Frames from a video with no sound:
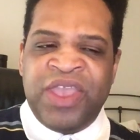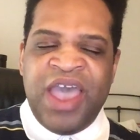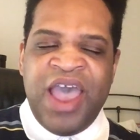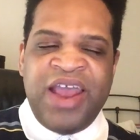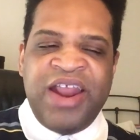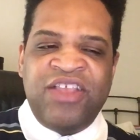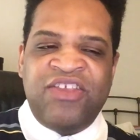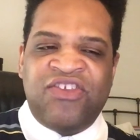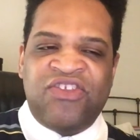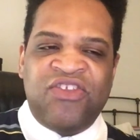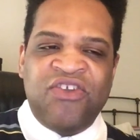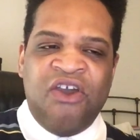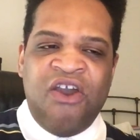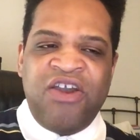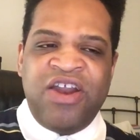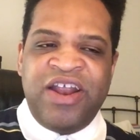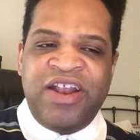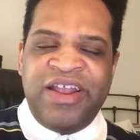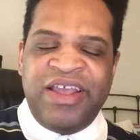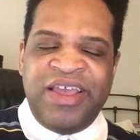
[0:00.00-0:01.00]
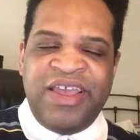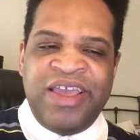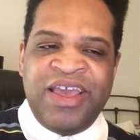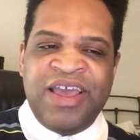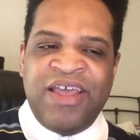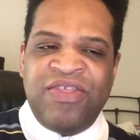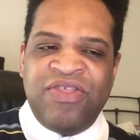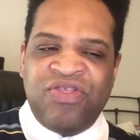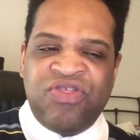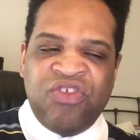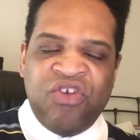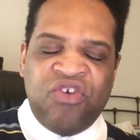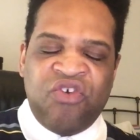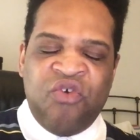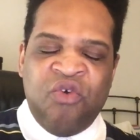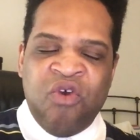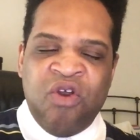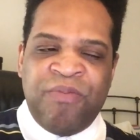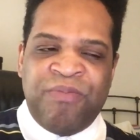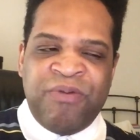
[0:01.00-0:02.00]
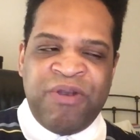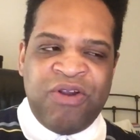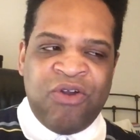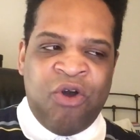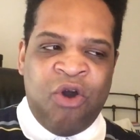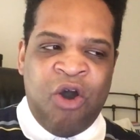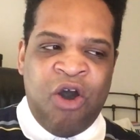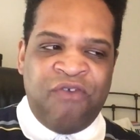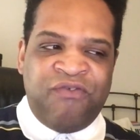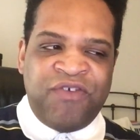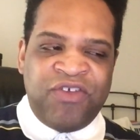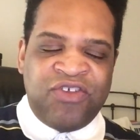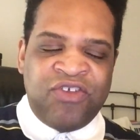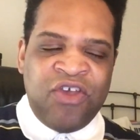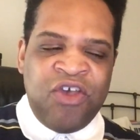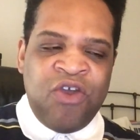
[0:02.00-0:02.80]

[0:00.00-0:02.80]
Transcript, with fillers: and it started in the corporate office